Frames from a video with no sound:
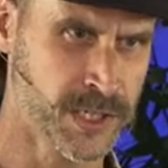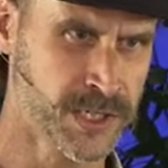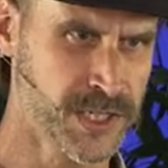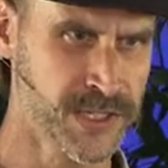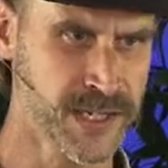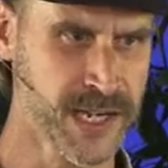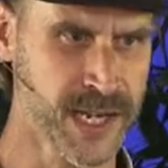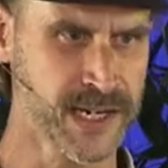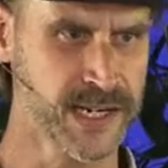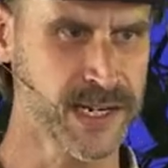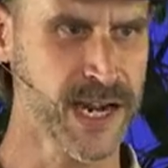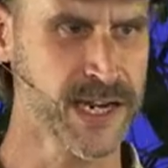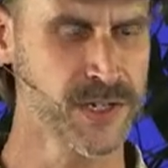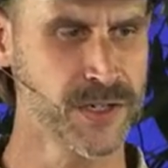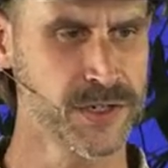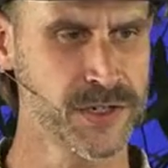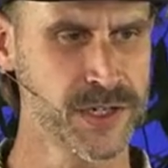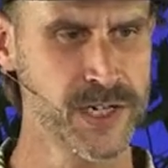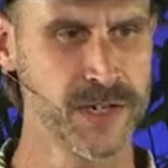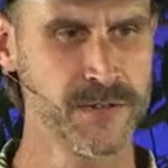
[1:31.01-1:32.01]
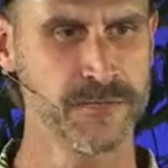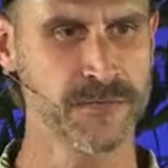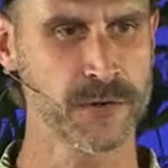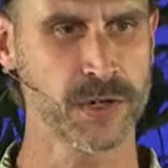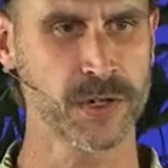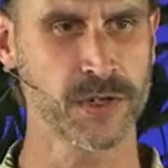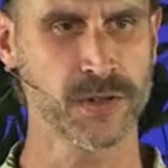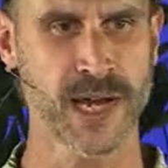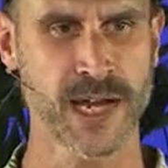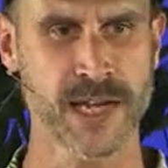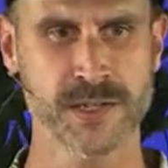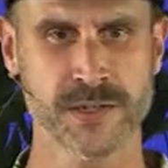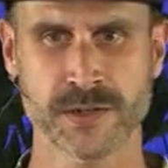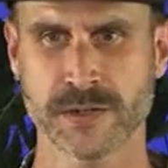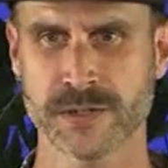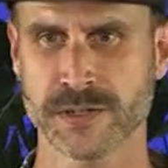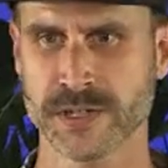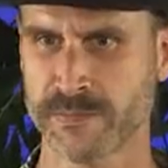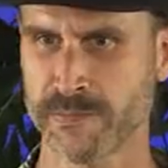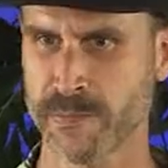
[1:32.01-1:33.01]
synthetic nitrogen and
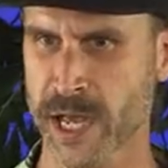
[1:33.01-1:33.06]
fertilizers and